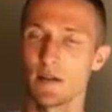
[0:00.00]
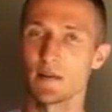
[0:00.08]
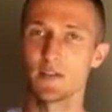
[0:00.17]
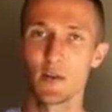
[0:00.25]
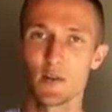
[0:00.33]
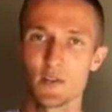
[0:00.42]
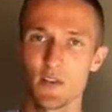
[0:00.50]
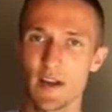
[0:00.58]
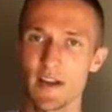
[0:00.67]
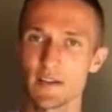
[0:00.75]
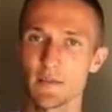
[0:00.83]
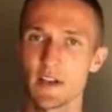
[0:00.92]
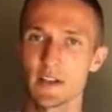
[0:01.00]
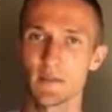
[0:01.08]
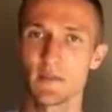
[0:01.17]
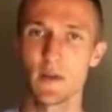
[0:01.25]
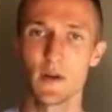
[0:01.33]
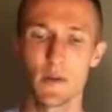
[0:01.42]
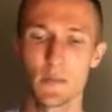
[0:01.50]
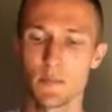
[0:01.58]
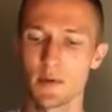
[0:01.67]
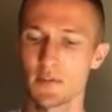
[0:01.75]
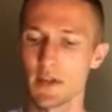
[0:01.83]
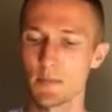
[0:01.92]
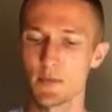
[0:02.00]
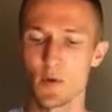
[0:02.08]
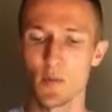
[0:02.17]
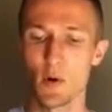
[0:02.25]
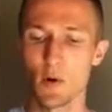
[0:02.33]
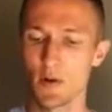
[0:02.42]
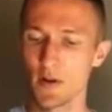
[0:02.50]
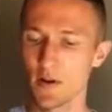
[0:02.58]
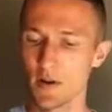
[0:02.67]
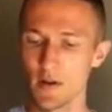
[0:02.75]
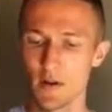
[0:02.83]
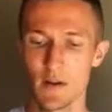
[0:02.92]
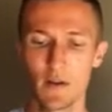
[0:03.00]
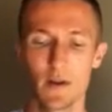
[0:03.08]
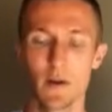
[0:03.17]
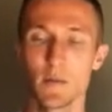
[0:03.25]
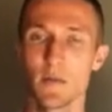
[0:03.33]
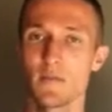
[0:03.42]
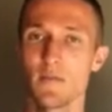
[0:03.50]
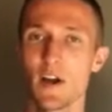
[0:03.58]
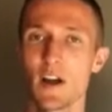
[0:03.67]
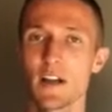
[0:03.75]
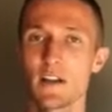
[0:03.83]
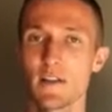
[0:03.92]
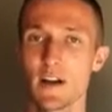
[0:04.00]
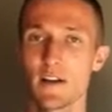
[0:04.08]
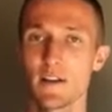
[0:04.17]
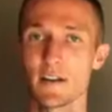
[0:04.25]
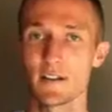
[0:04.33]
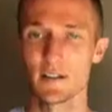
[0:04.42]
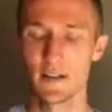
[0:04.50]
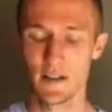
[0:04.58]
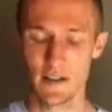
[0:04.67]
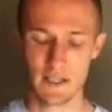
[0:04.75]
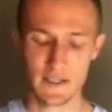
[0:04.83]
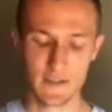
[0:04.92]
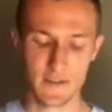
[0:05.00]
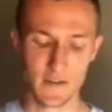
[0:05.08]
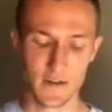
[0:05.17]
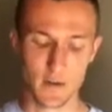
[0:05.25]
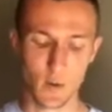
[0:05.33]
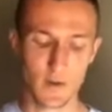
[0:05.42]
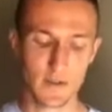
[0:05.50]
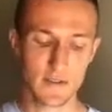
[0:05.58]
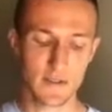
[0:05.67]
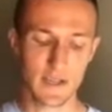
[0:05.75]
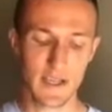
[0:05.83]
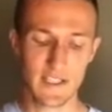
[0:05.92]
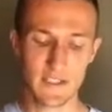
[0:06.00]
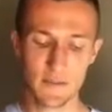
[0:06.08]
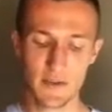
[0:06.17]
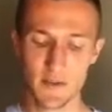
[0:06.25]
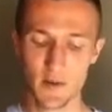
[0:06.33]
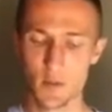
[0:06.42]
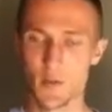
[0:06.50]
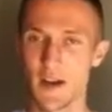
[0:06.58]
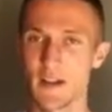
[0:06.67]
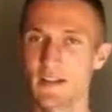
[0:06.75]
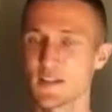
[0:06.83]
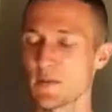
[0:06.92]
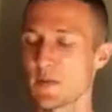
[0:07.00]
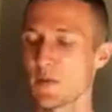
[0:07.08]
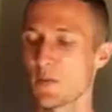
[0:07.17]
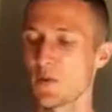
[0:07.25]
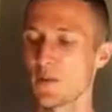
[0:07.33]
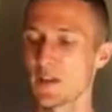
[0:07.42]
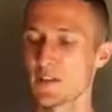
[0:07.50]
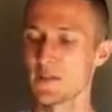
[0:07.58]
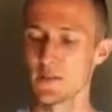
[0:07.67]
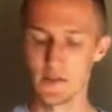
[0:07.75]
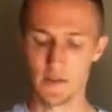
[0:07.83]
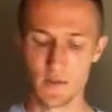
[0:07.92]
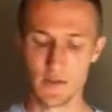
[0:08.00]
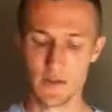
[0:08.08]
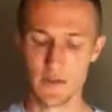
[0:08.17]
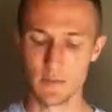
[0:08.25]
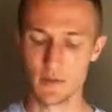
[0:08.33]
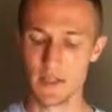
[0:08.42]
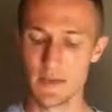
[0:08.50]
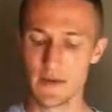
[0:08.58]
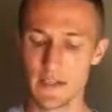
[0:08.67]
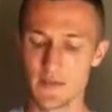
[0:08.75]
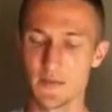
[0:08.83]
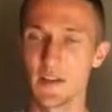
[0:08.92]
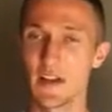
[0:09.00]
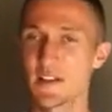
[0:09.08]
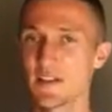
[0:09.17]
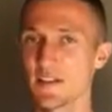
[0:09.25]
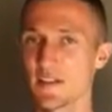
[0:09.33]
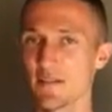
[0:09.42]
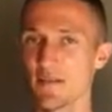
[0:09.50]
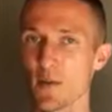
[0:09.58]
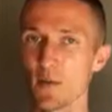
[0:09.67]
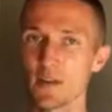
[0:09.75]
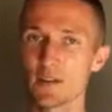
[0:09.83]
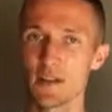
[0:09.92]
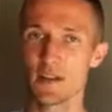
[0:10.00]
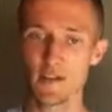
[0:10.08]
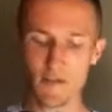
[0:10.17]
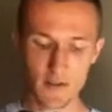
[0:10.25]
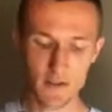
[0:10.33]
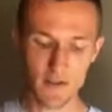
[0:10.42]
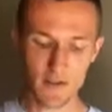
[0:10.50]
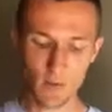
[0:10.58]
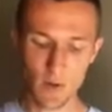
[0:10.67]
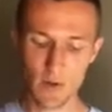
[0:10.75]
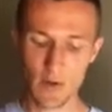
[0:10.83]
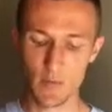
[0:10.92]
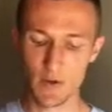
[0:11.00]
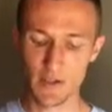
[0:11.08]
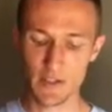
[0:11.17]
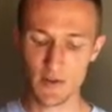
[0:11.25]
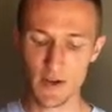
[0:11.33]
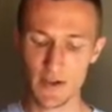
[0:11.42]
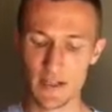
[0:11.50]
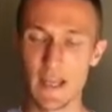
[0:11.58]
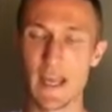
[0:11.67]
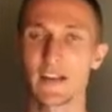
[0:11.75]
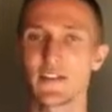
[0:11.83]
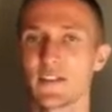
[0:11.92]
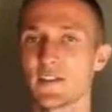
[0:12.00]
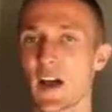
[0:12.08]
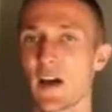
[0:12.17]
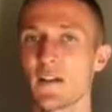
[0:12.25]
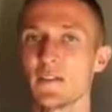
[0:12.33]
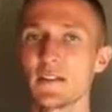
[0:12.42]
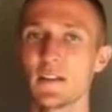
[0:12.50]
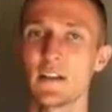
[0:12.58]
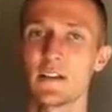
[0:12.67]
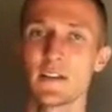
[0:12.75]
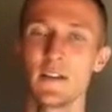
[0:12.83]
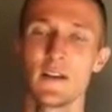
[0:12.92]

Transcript: social aspects, perceptual motor, variety of areas. It's according to K. Smith and O'Brien, this would be more or less used within the play-based relationship-focused intervention, where we'd really try and engage the child in